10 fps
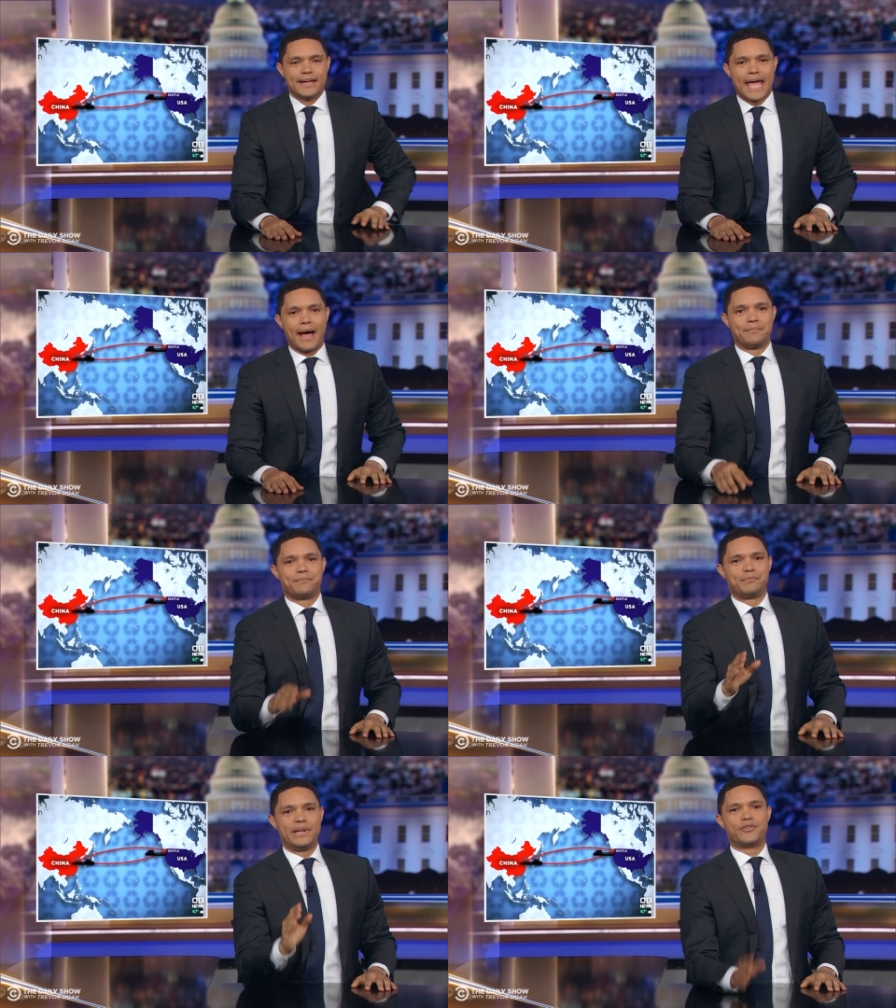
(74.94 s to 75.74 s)
Yeah,
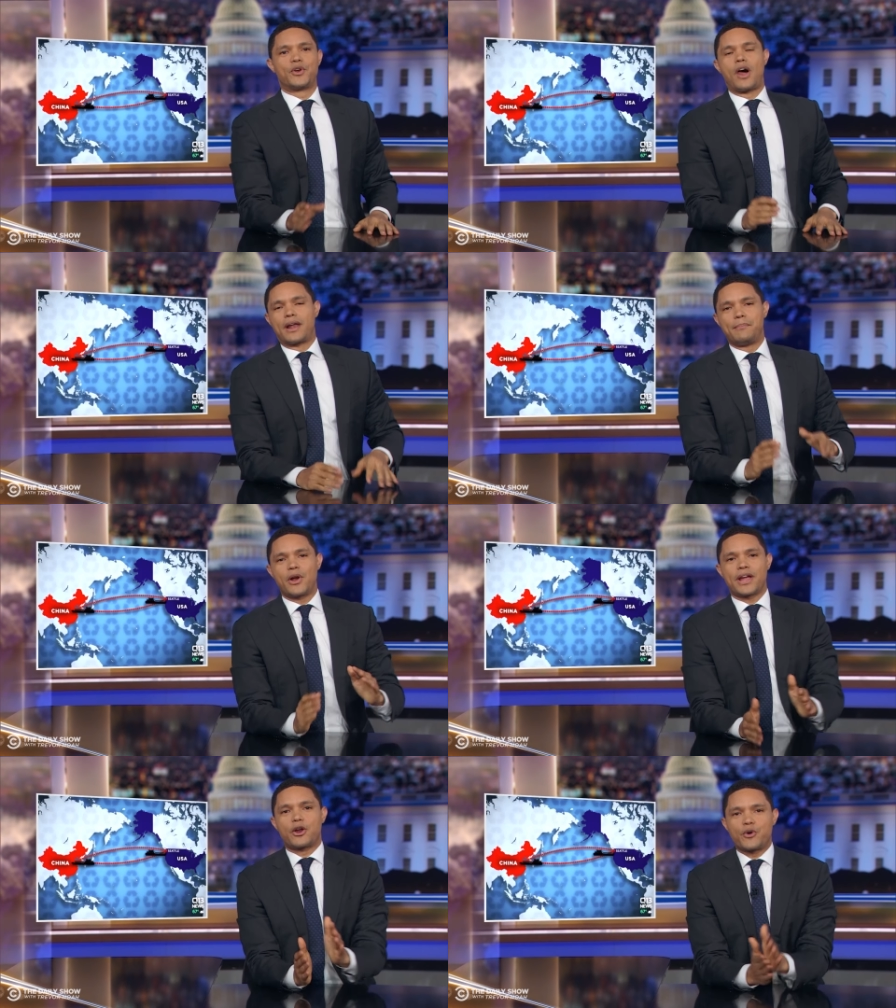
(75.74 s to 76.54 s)
believe it or not,
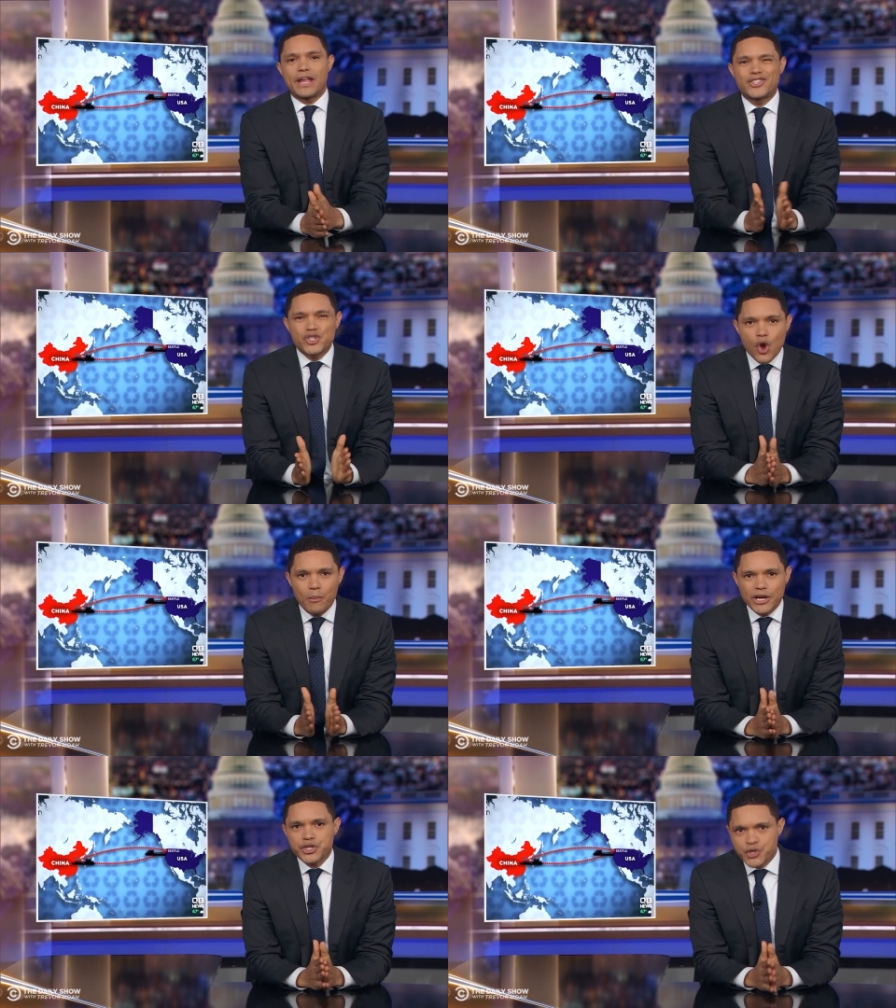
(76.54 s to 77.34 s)
America creates so
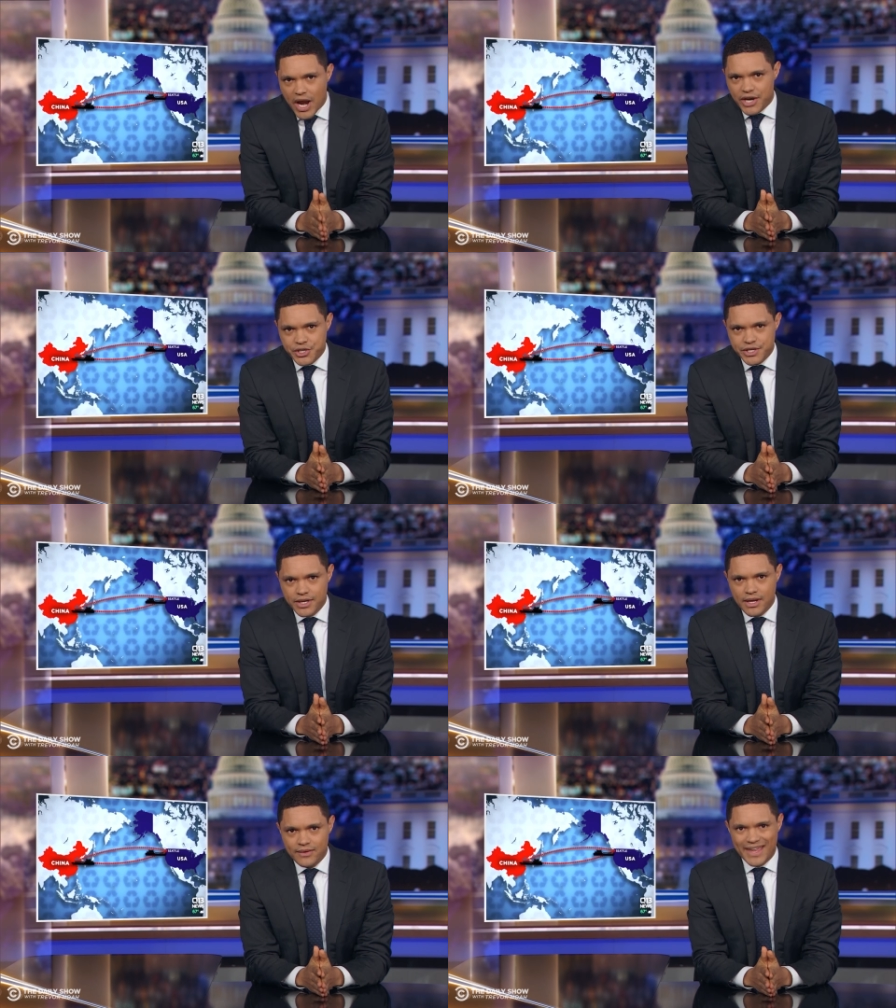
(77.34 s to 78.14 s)
much trash
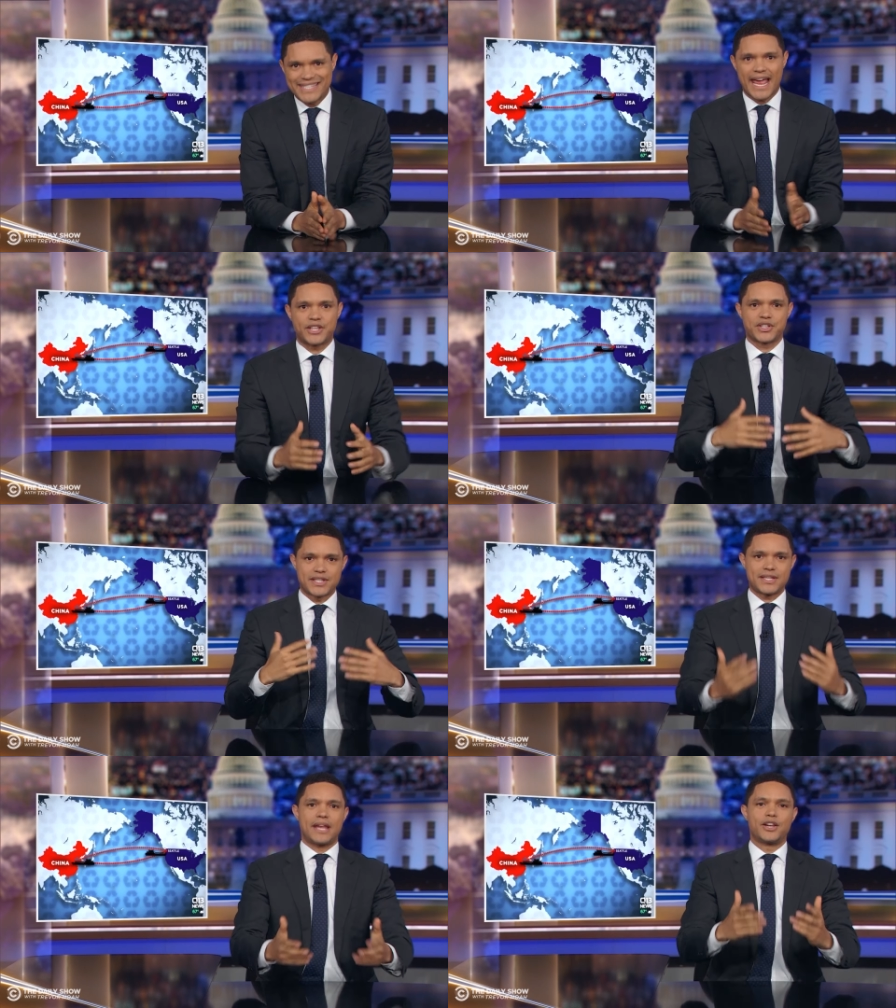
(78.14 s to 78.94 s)
that it's had to
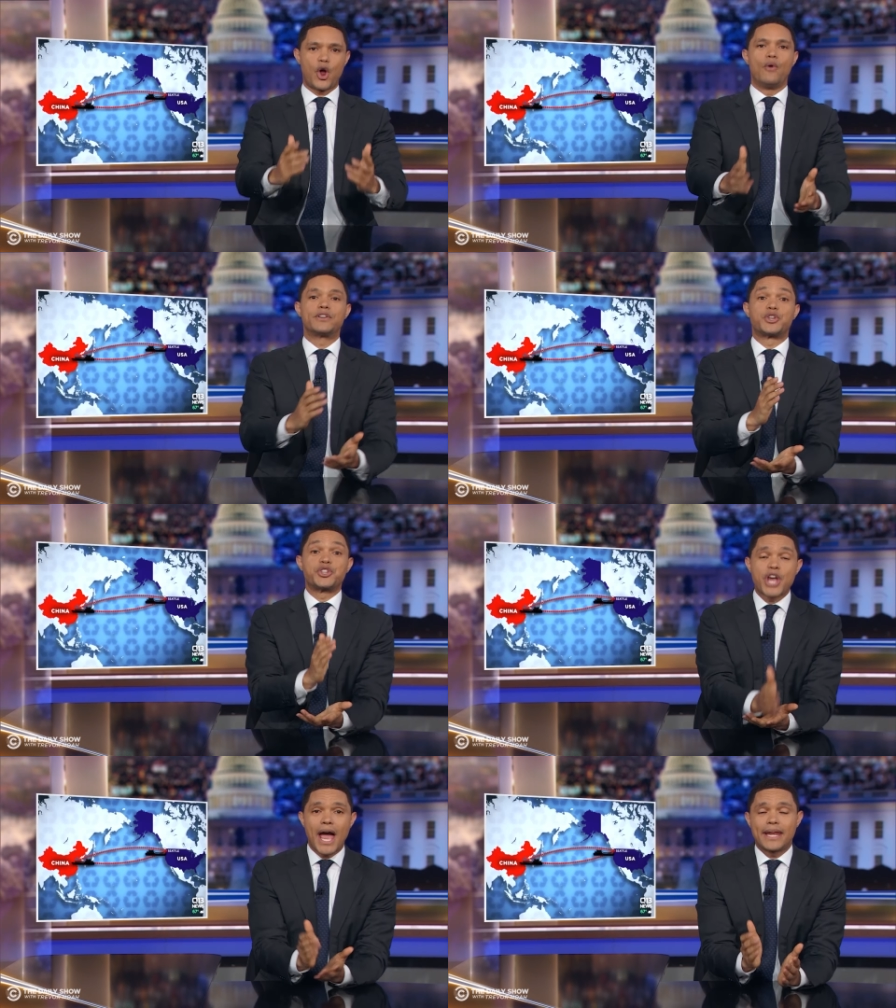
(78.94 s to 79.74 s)
send it over to
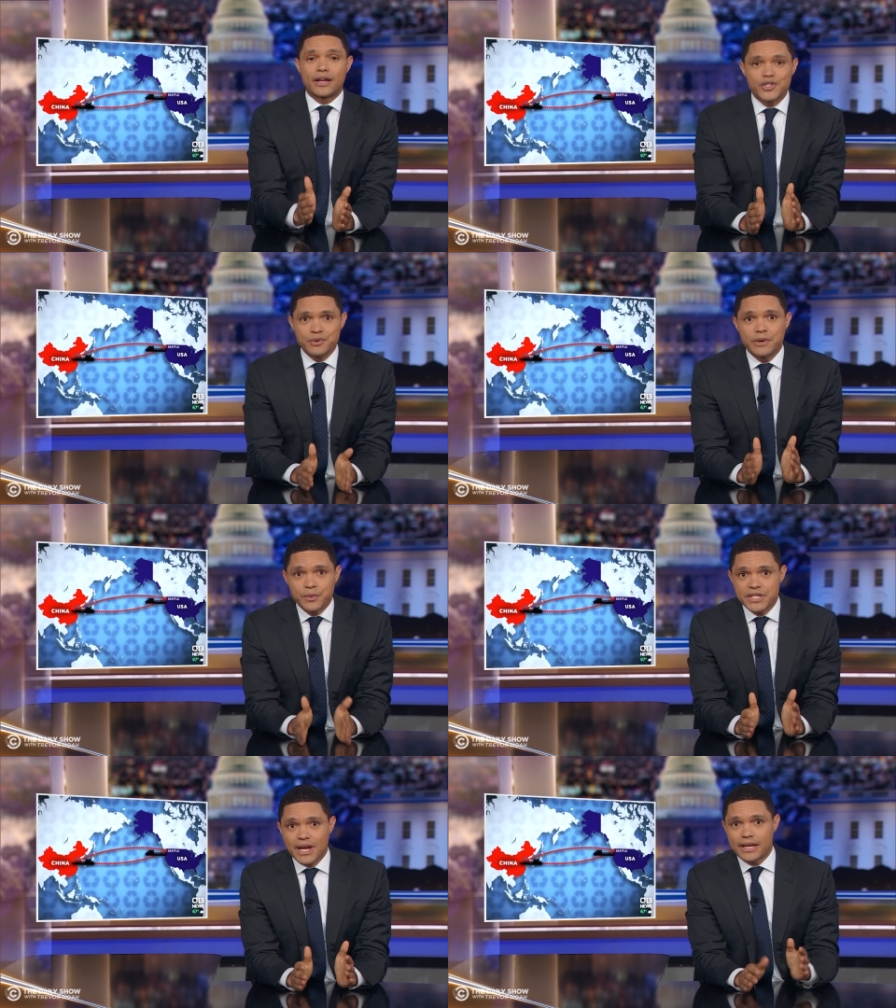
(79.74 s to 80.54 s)
China to be
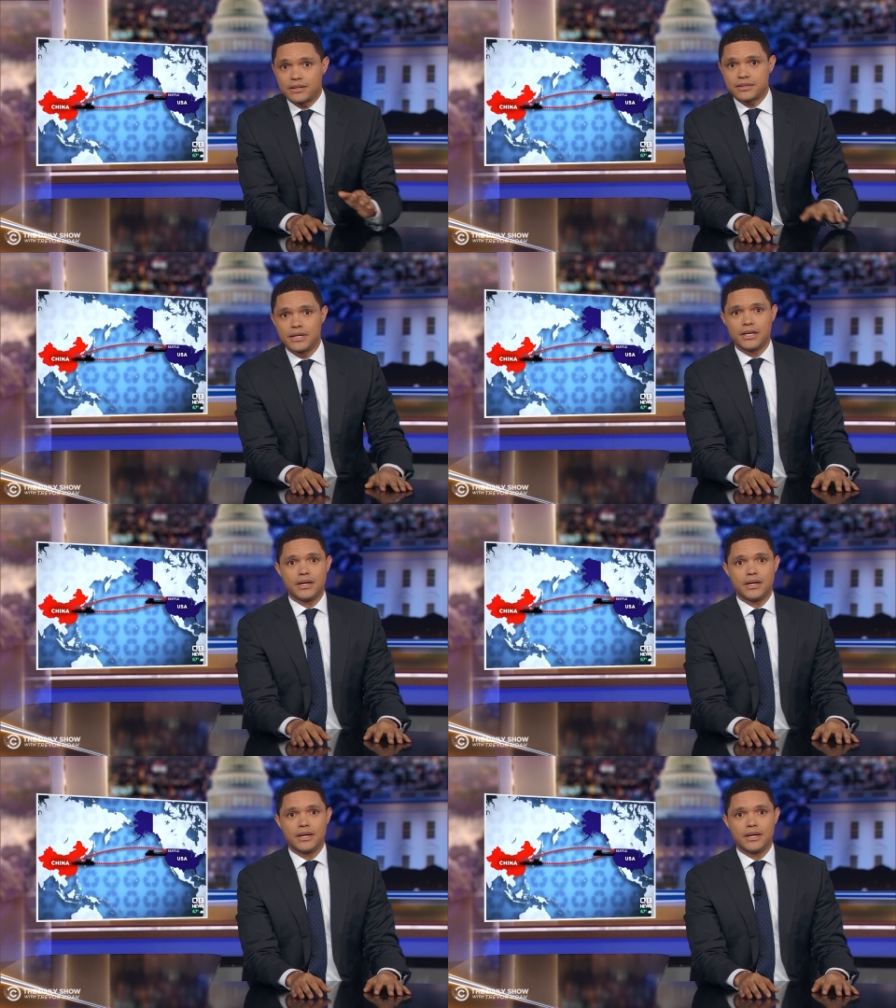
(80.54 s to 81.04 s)
recycled.